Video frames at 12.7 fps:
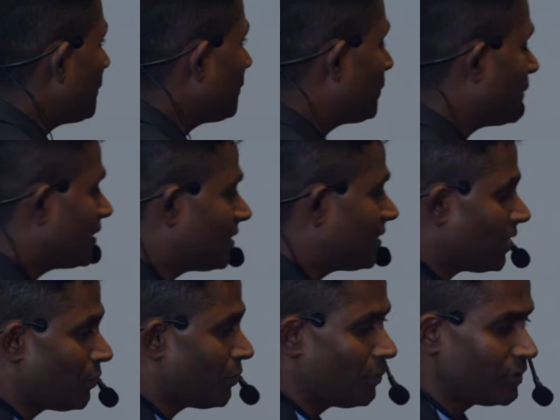But
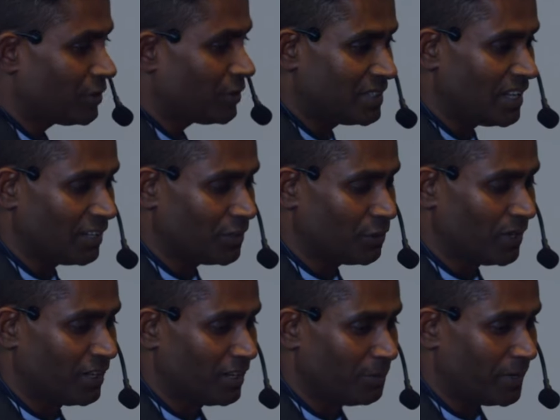we were to tell you a
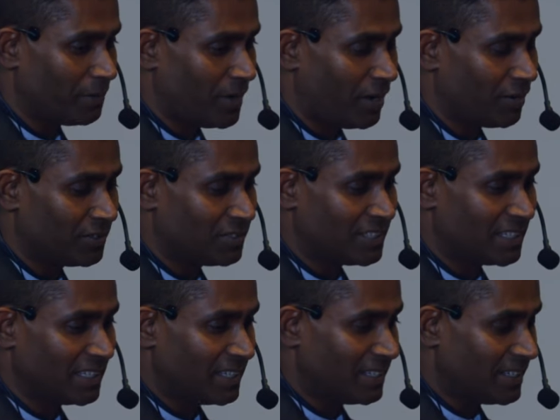little bit about
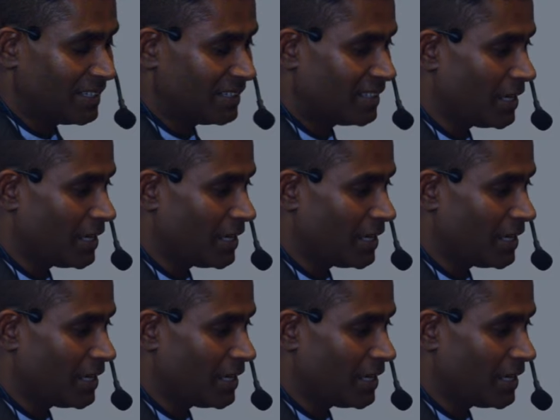the